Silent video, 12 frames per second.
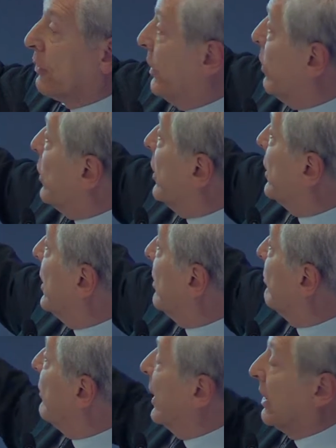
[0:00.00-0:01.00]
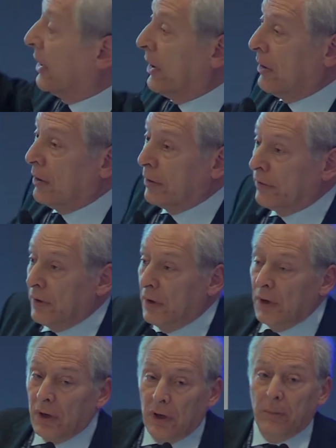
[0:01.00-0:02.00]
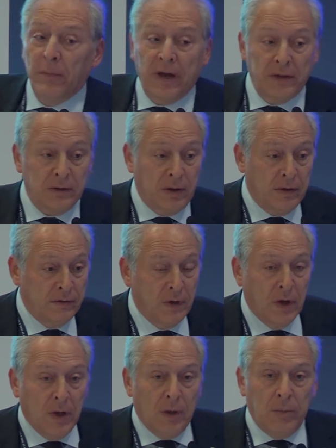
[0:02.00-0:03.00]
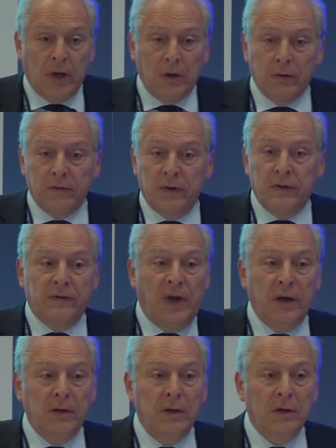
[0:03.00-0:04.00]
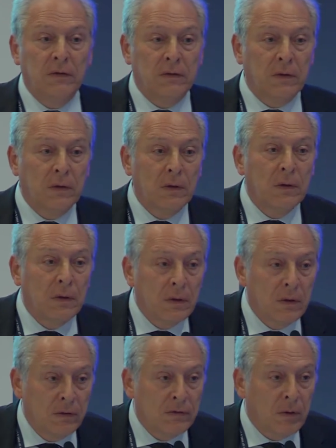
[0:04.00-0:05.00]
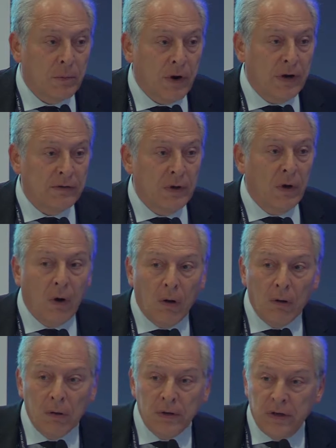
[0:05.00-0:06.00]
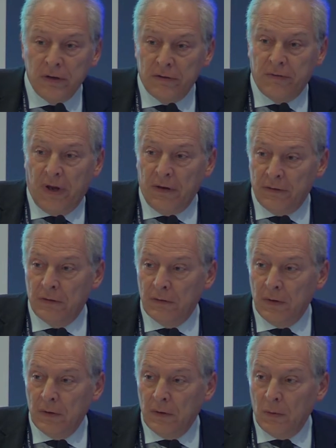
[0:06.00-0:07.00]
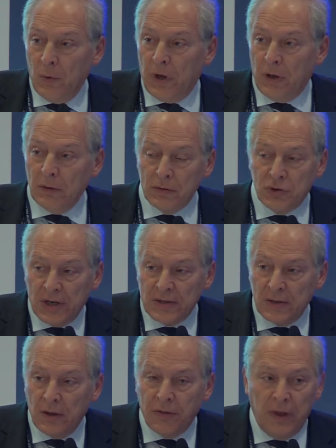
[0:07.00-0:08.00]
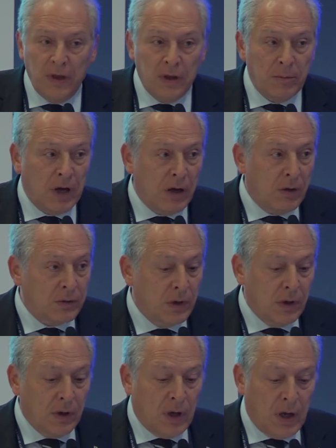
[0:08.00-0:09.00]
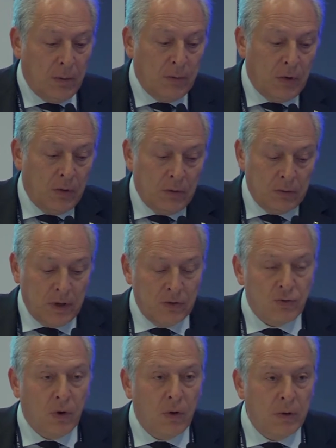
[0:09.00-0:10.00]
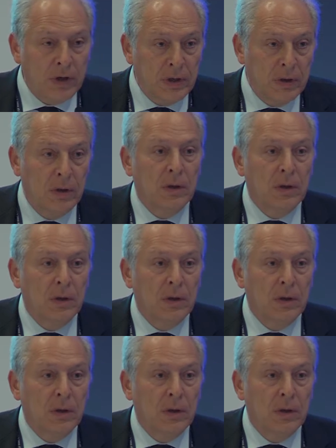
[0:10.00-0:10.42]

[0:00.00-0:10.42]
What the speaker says: of the work, and finally user and maintenance. Because the design is comprising all these phases. We cannot just think about on the drawing